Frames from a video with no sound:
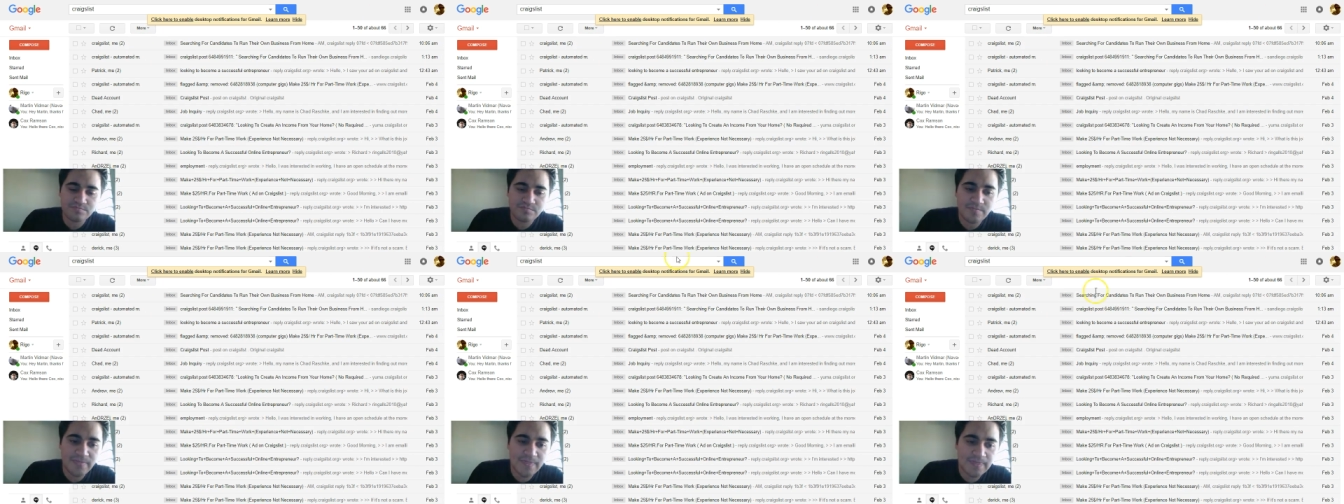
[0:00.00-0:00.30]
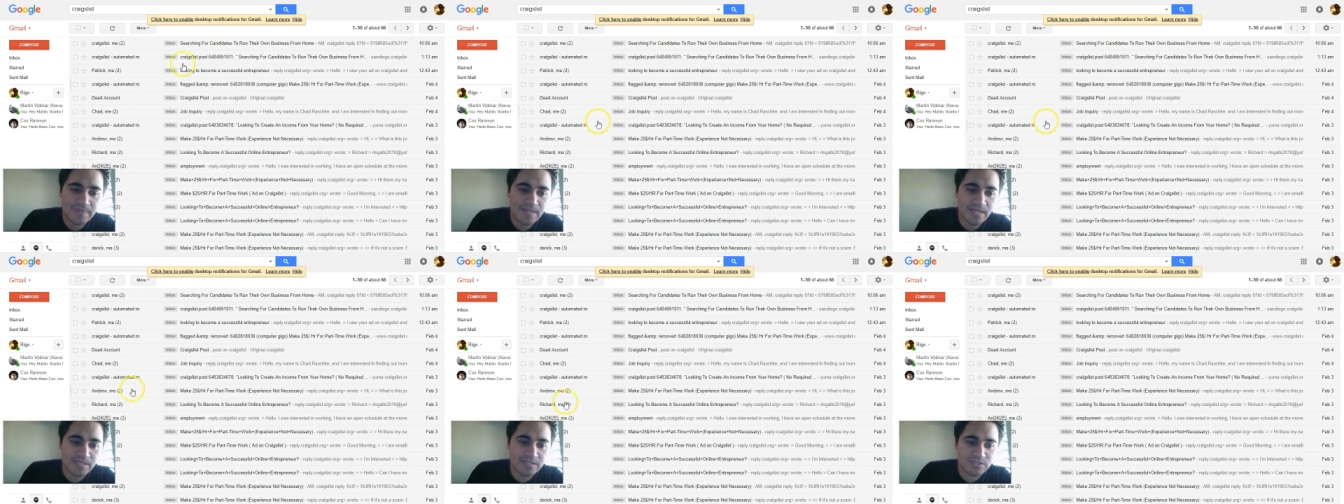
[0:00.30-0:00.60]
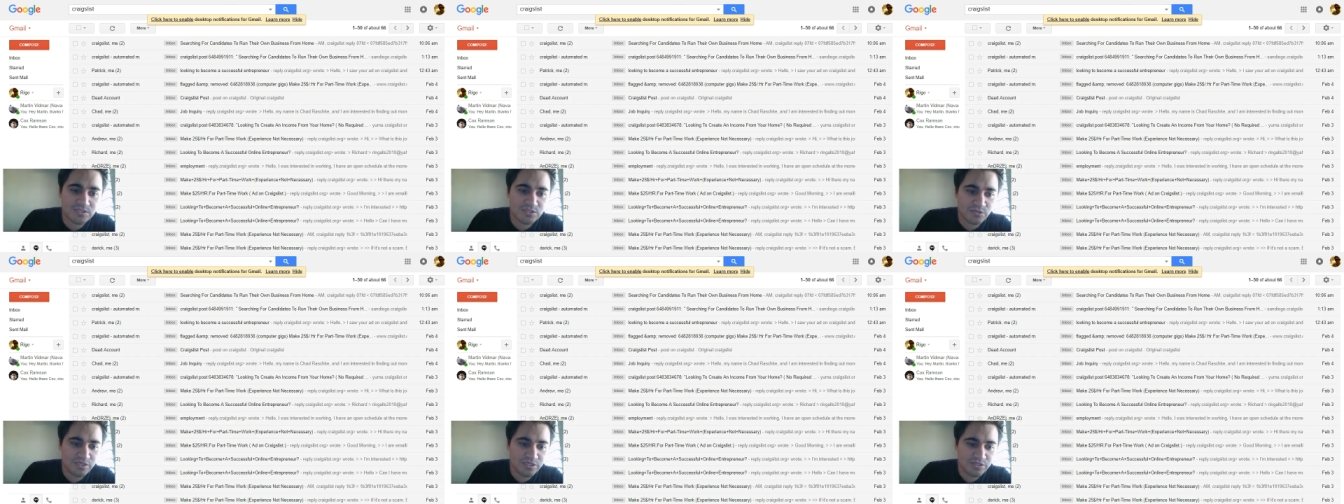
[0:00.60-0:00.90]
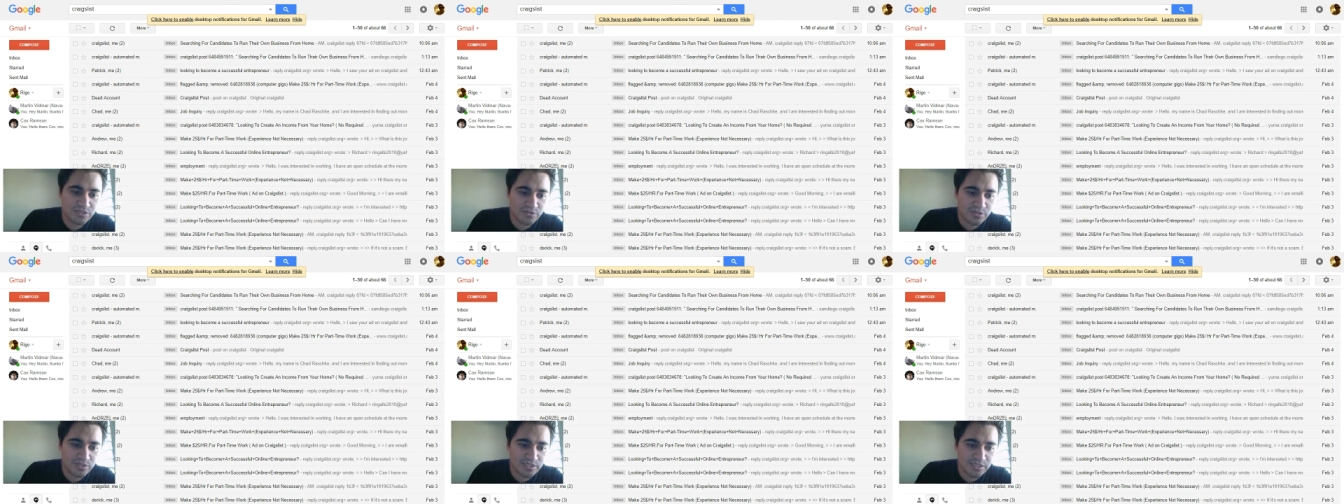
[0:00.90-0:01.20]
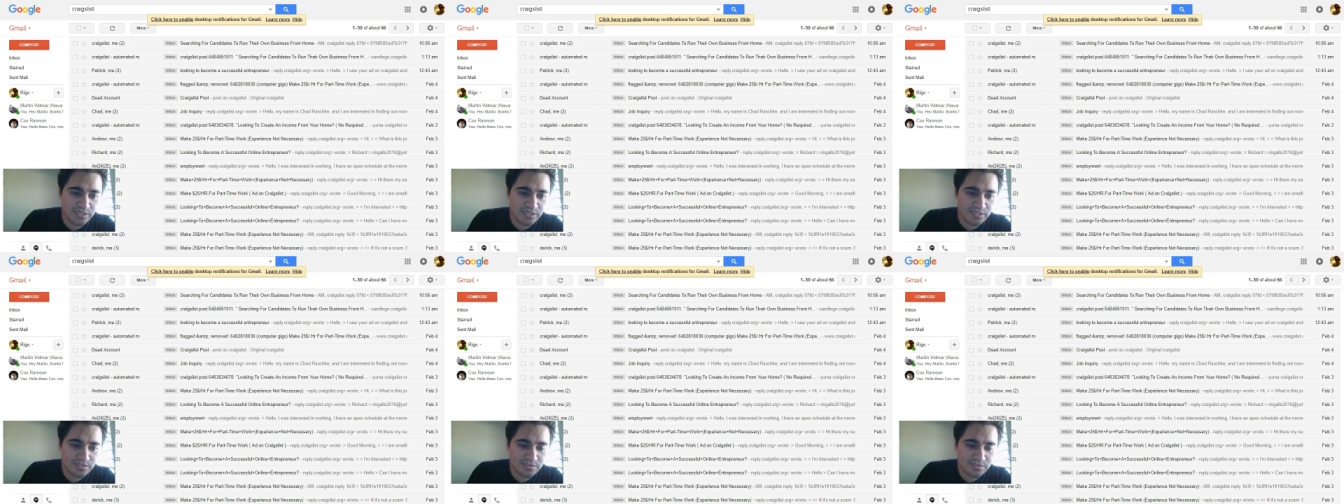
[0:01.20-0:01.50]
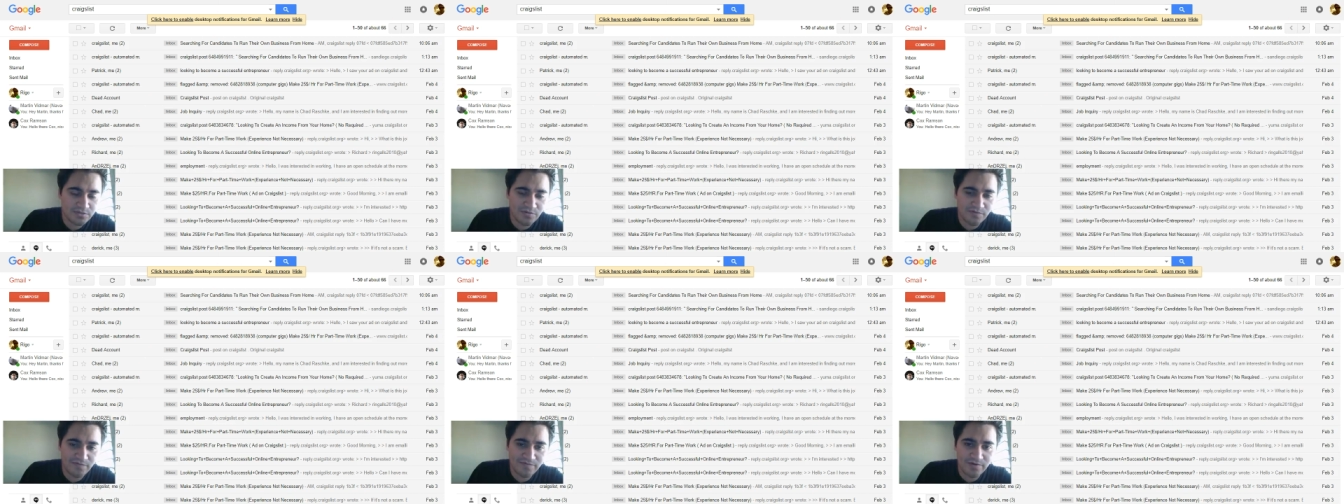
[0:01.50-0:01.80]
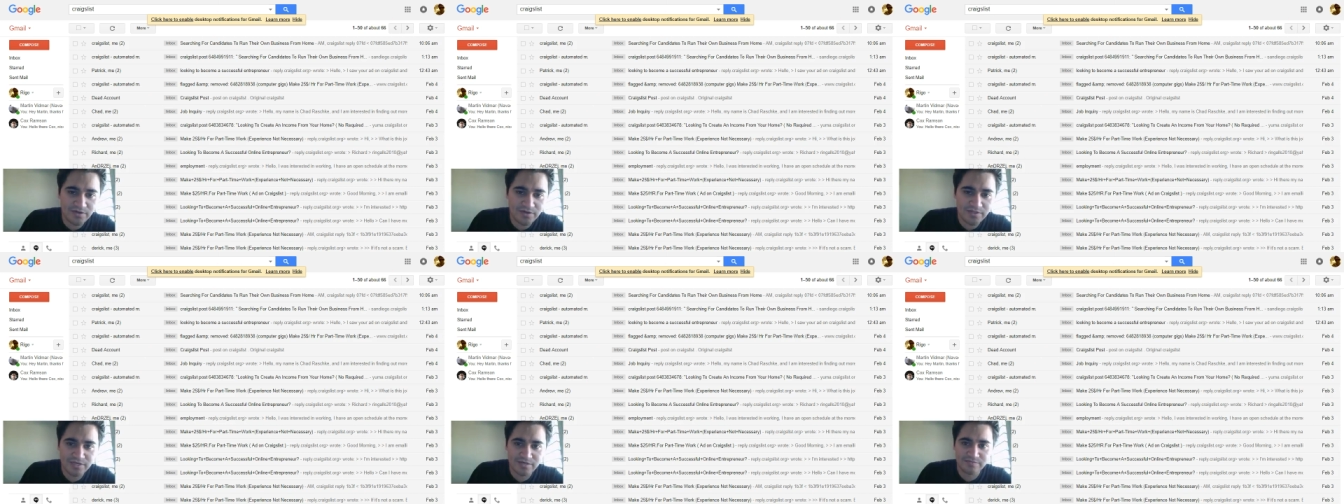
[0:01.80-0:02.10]
That's 23 leads so
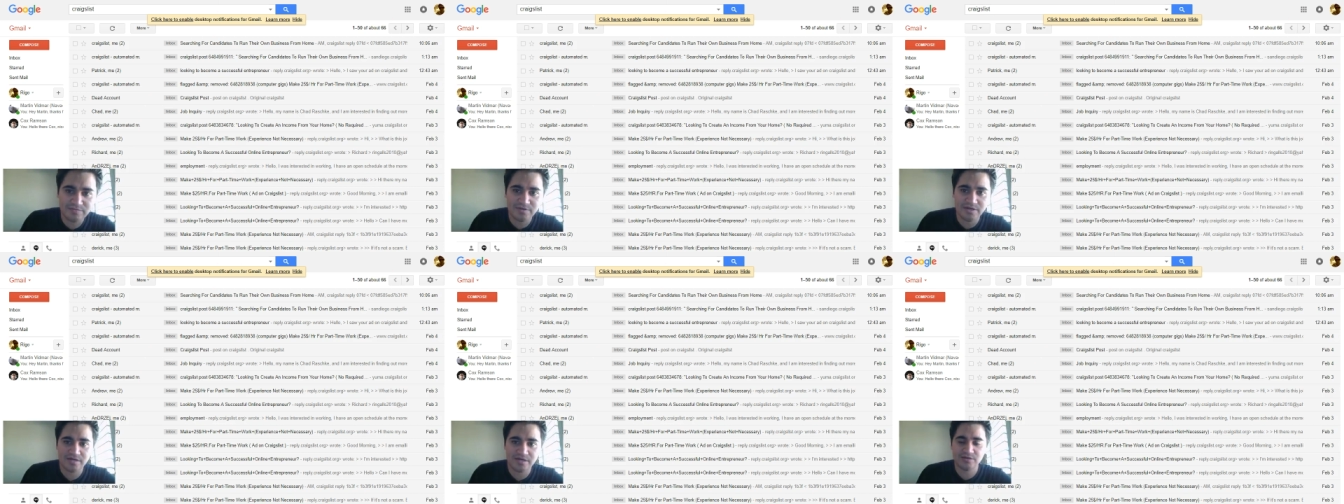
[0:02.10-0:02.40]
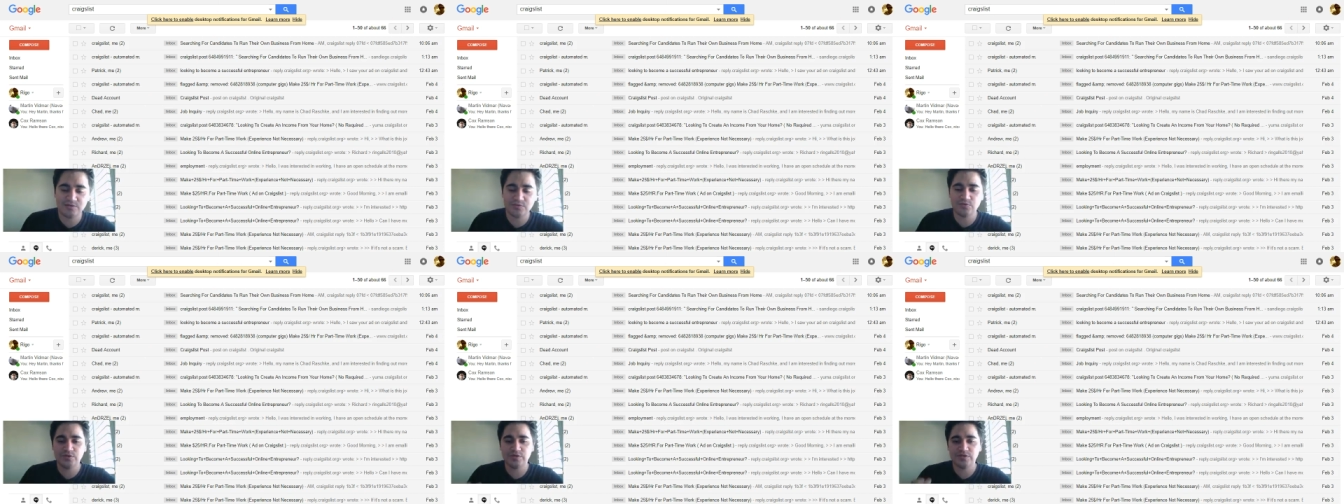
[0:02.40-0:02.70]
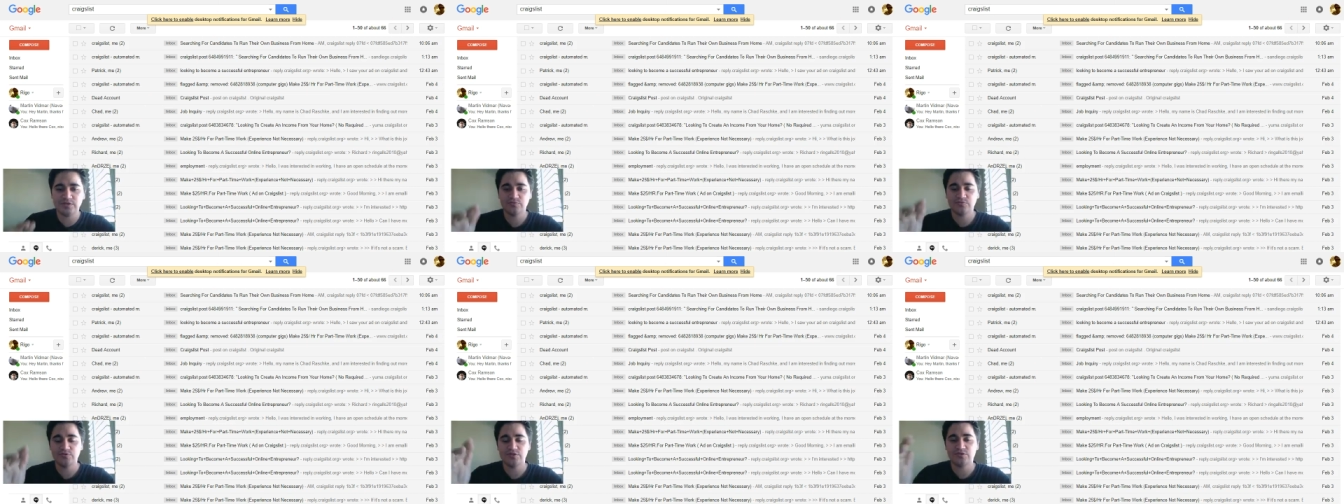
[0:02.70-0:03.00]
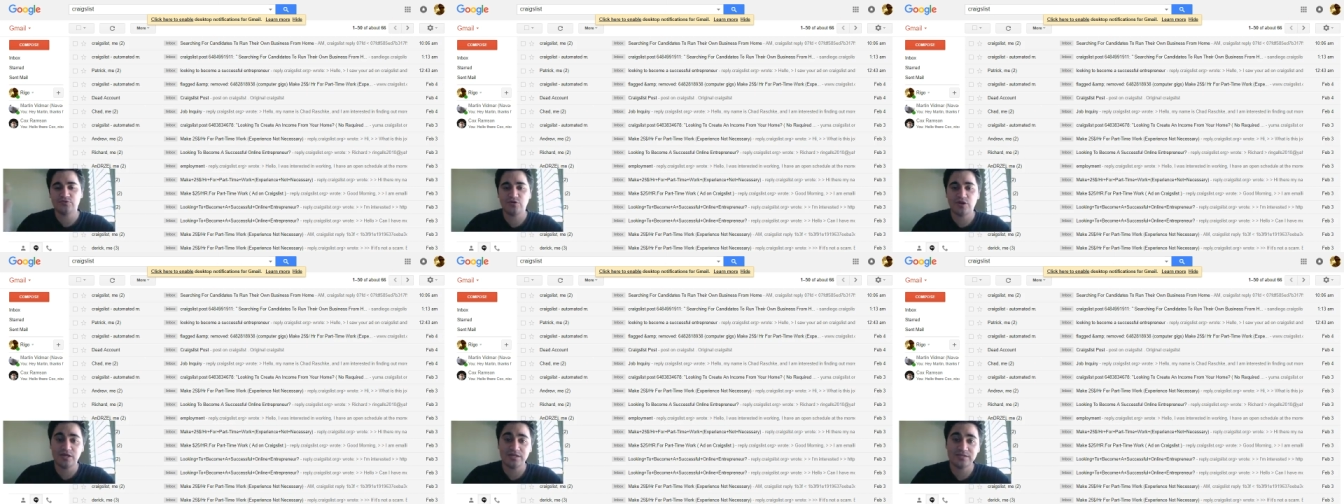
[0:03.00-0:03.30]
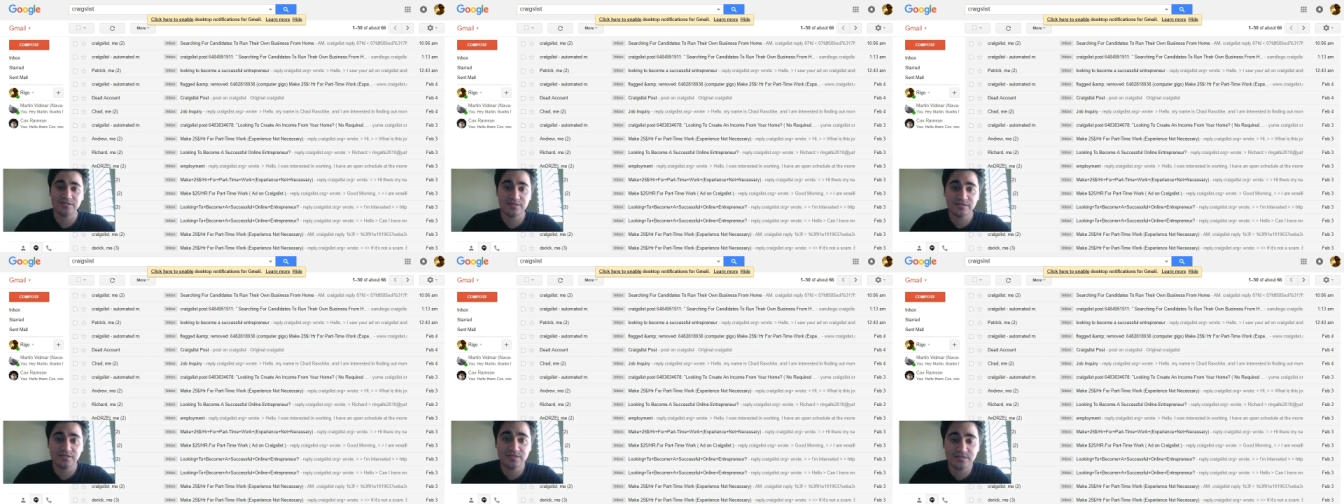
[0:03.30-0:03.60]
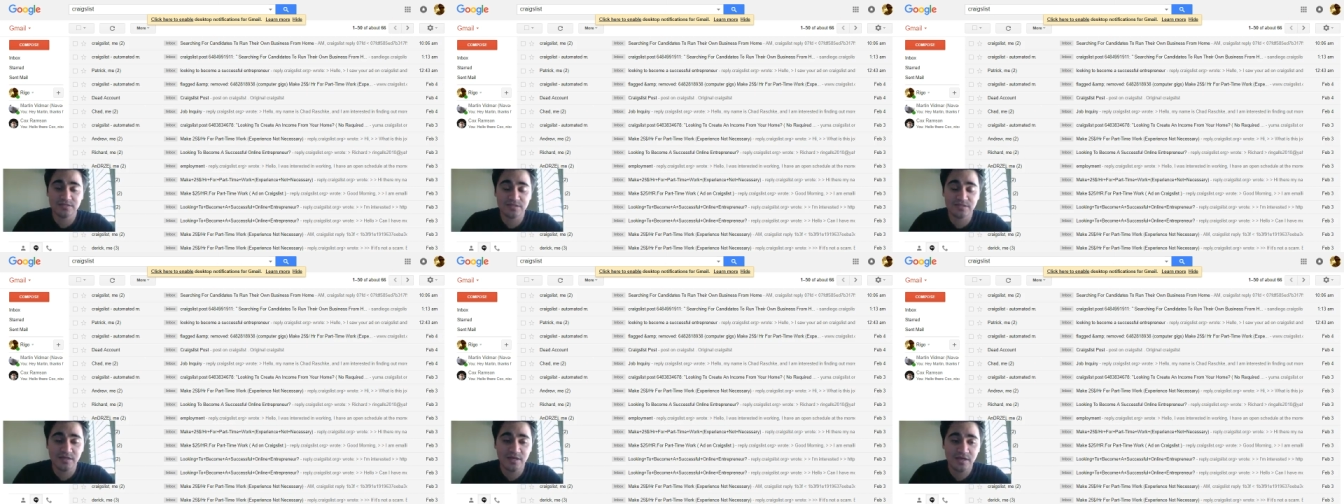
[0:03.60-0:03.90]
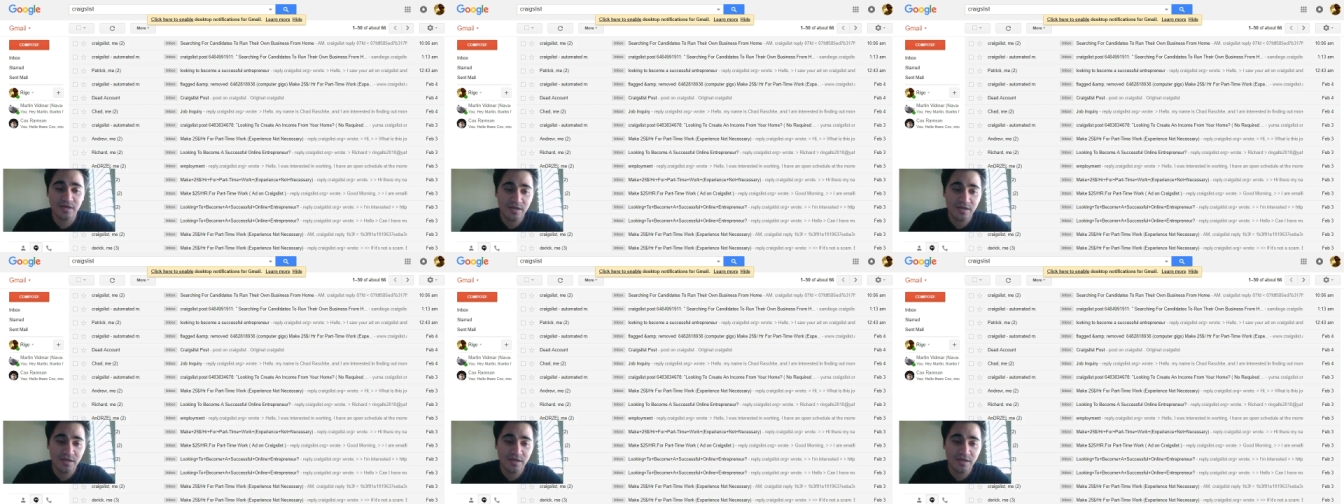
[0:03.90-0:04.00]
far that I've gotten with Craigslist.